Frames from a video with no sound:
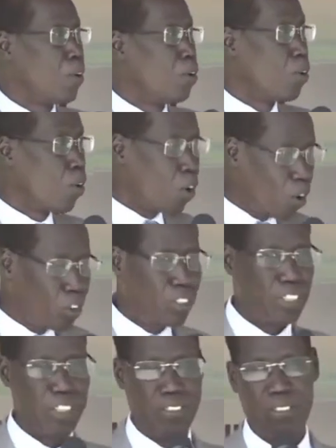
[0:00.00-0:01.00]
all the
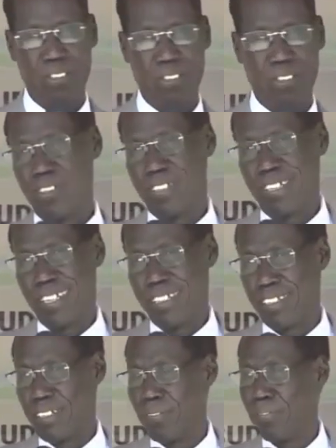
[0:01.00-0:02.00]
distinguished guests
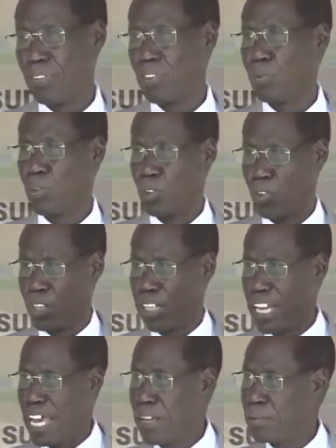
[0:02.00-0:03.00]
with your
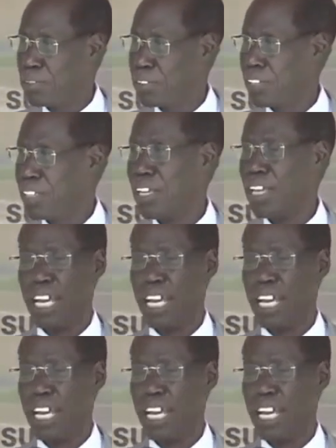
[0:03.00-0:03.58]
names and